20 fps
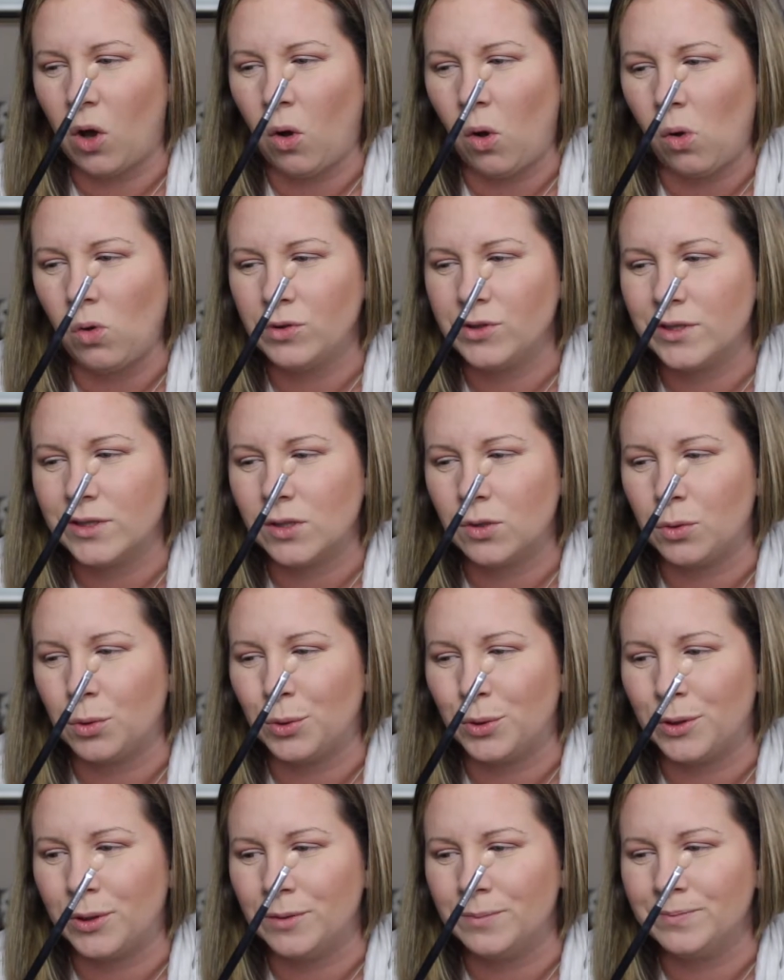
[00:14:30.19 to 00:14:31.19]
old
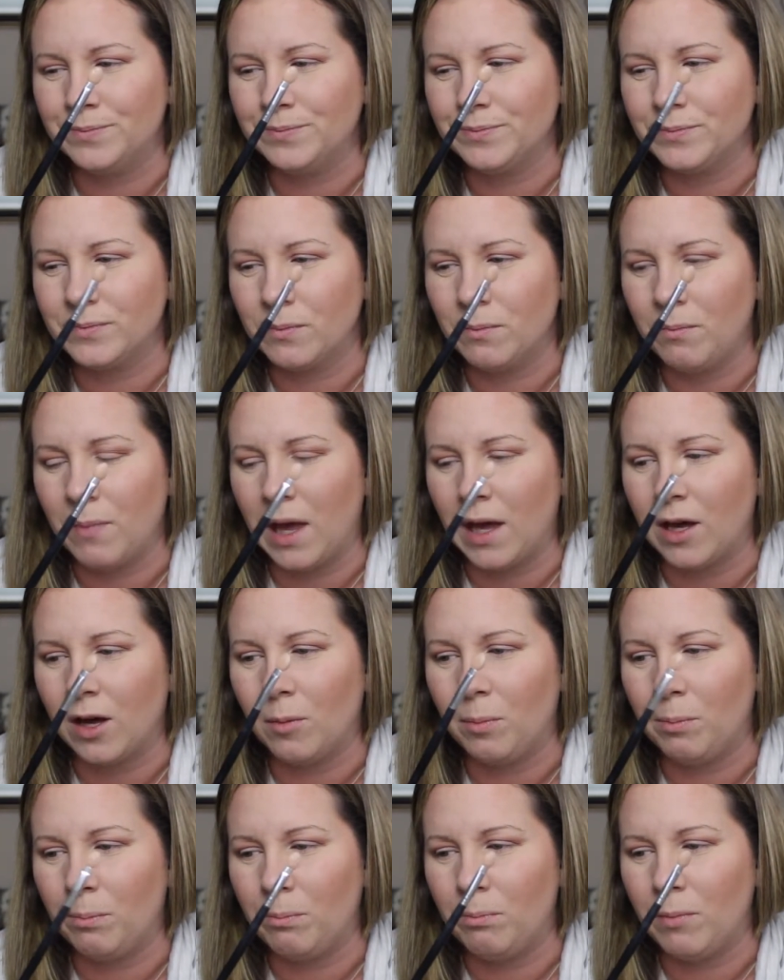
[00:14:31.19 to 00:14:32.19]
school
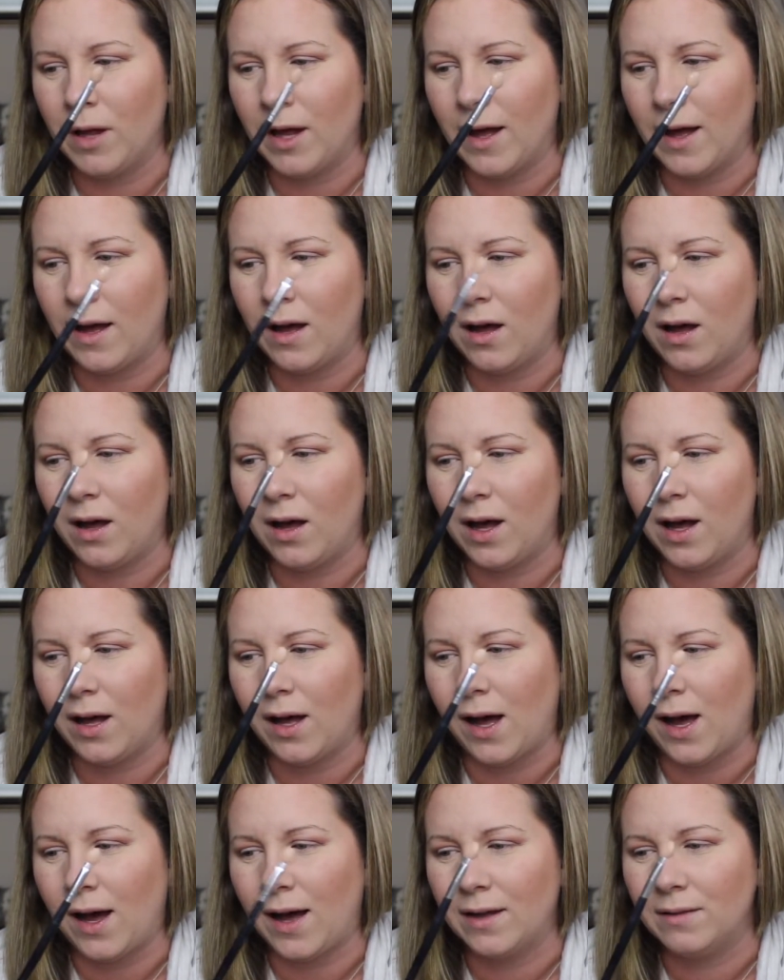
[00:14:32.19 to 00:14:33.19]
makeup
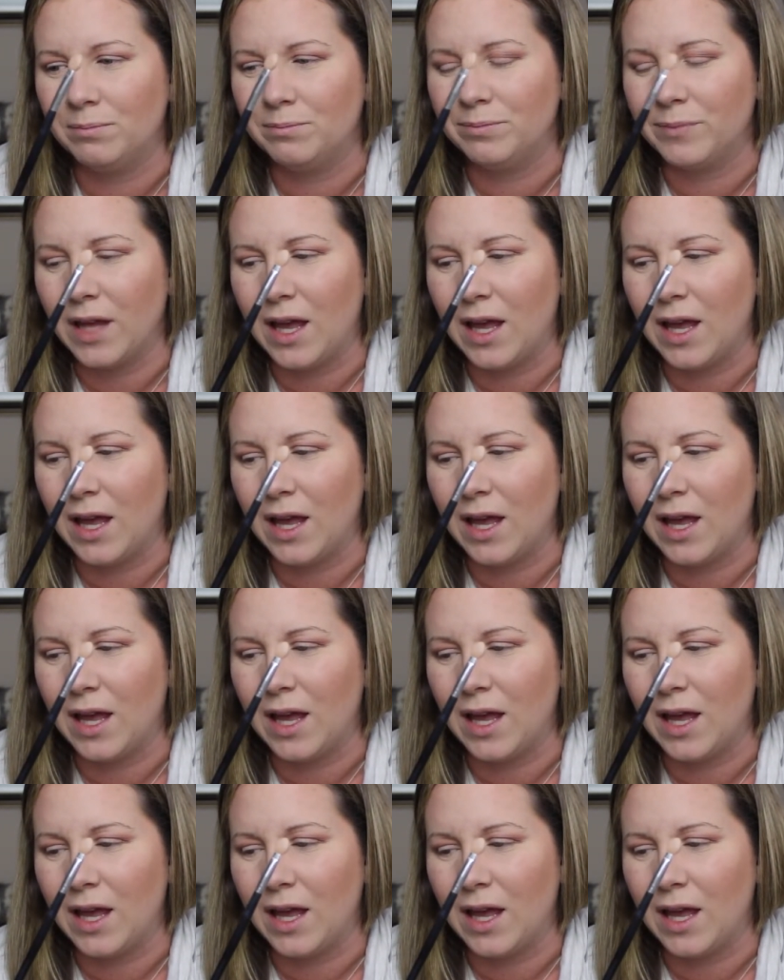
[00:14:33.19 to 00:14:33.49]
eyeshadow